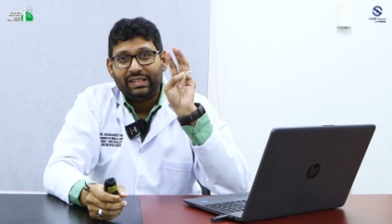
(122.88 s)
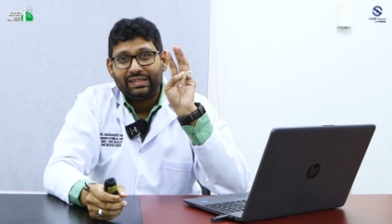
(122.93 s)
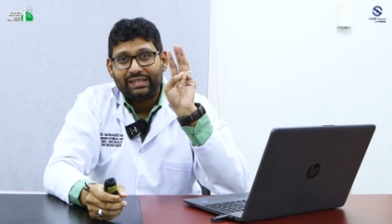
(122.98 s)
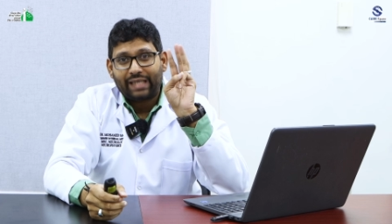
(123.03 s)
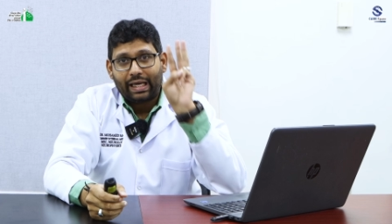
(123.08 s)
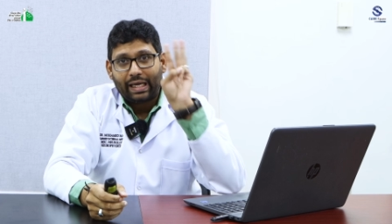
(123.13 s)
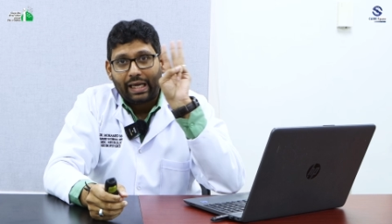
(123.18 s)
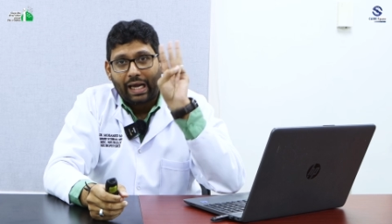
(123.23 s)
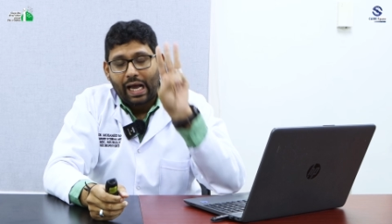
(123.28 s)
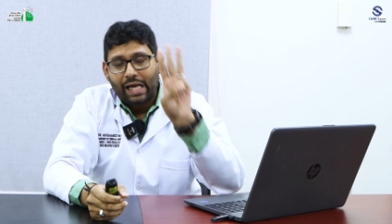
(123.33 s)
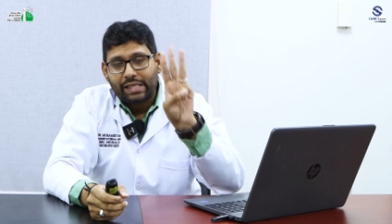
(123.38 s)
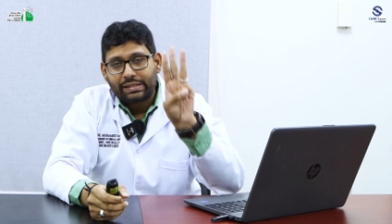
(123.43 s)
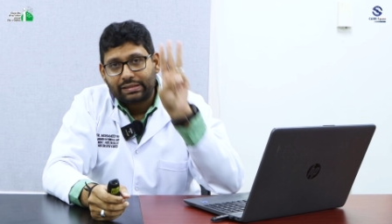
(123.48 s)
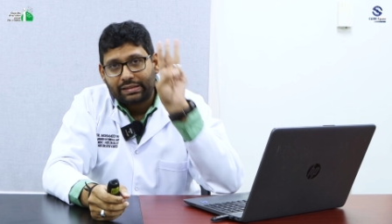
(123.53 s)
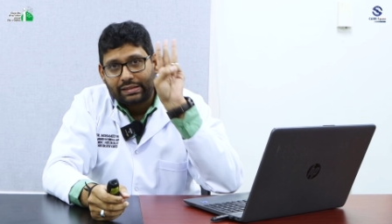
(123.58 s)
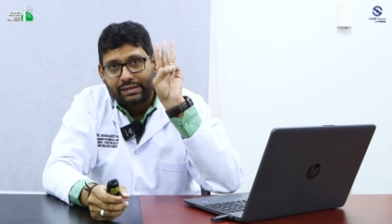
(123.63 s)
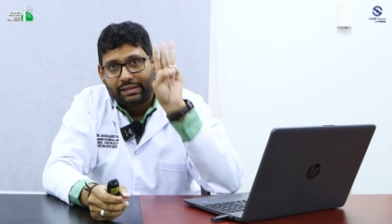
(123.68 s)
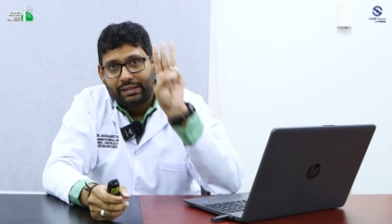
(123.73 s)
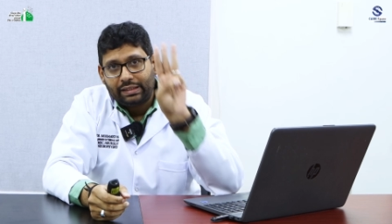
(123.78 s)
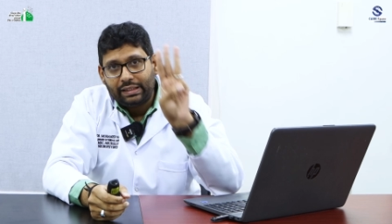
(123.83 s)
is I
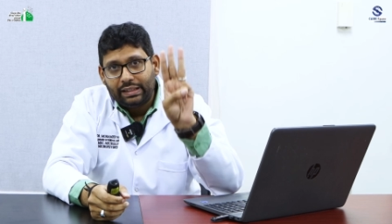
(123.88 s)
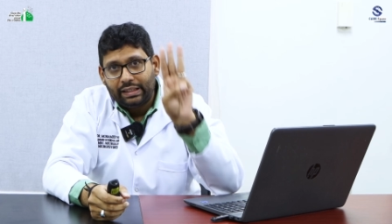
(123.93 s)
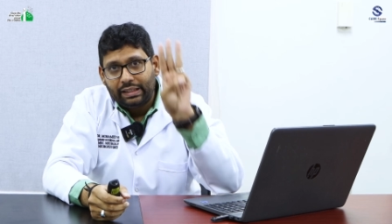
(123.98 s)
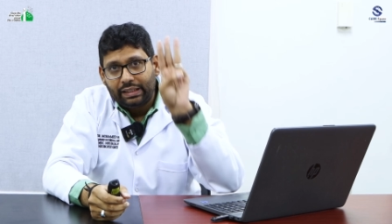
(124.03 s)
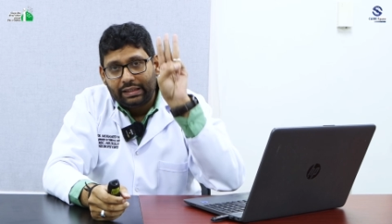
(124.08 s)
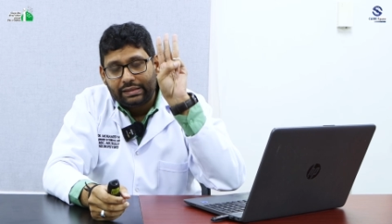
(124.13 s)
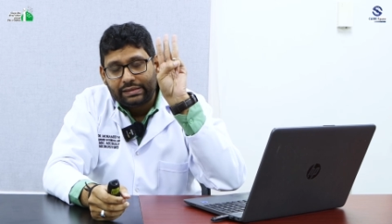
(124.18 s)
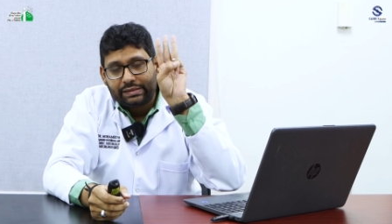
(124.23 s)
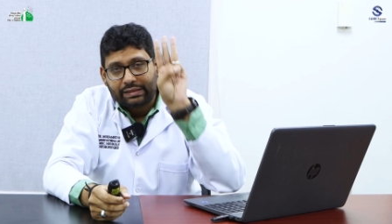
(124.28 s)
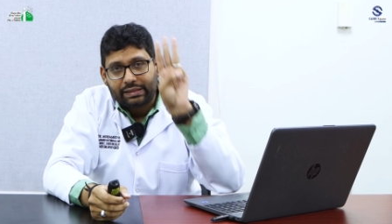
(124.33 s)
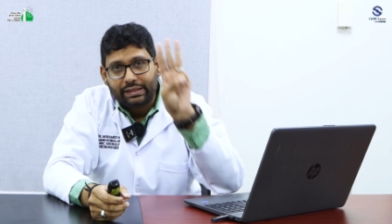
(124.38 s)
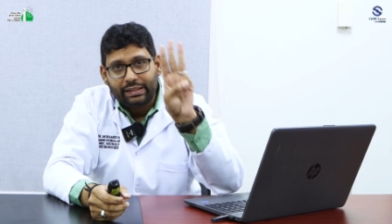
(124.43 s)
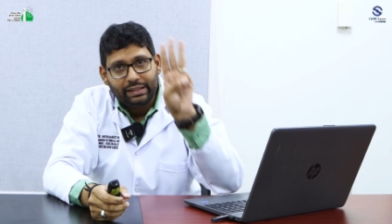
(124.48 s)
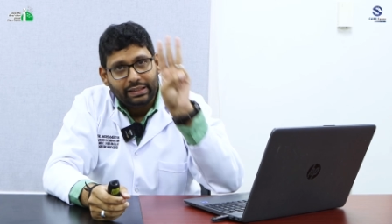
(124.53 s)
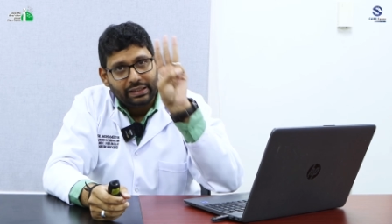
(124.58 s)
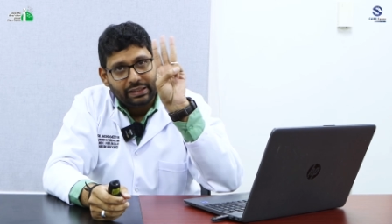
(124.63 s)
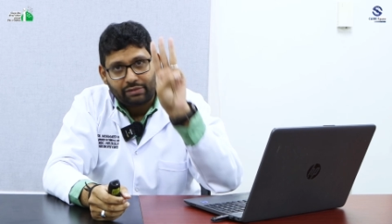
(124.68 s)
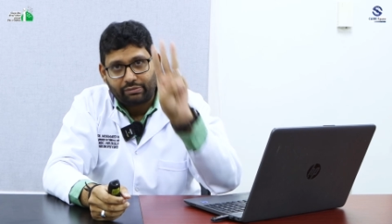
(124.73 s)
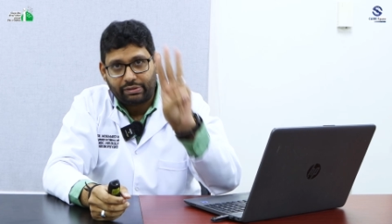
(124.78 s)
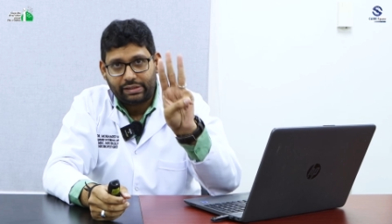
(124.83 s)
ask 3
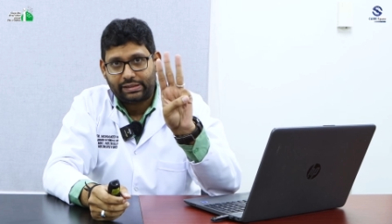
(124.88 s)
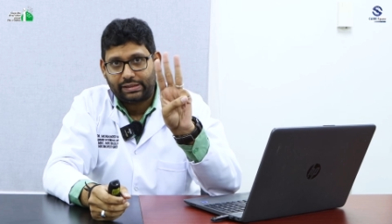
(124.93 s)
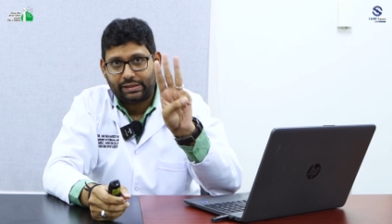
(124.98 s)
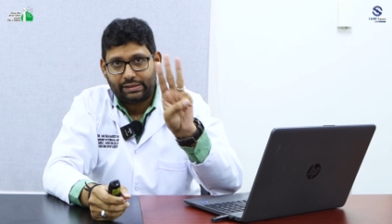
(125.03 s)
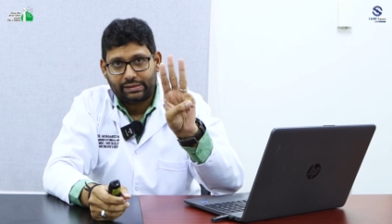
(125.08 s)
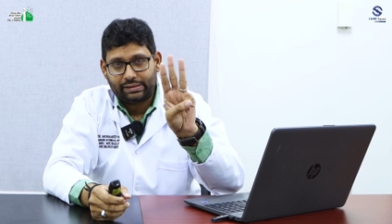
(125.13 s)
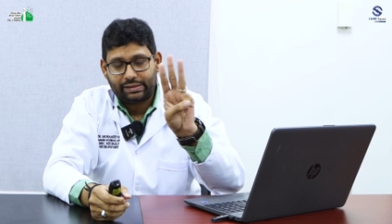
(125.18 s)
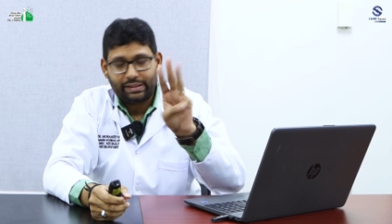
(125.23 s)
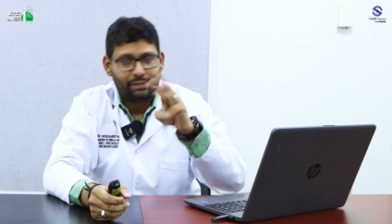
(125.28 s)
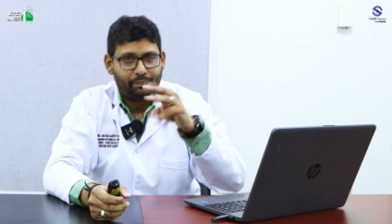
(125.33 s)
screening questions,